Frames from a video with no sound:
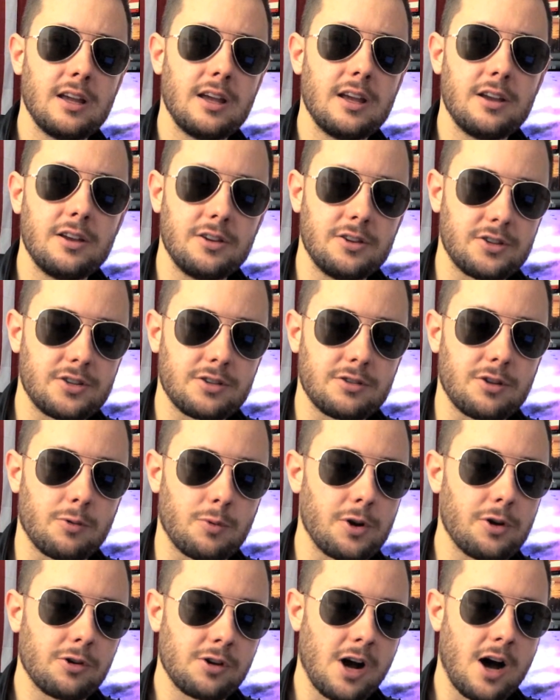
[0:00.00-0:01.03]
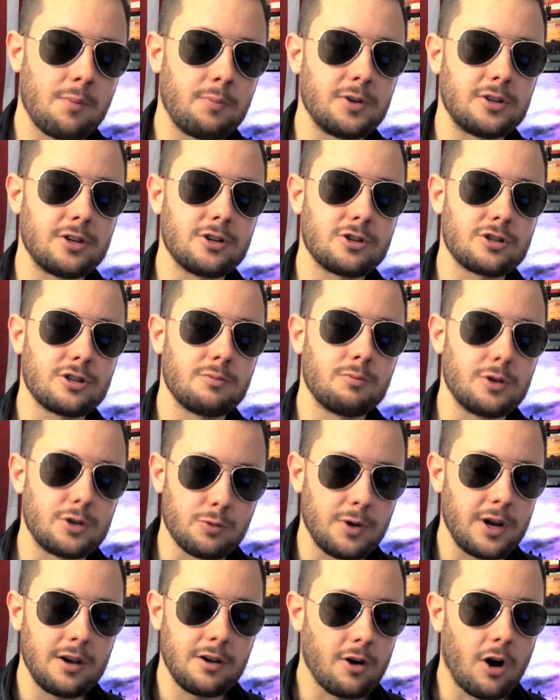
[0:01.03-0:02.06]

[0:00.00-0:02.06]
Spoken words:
is the real competition between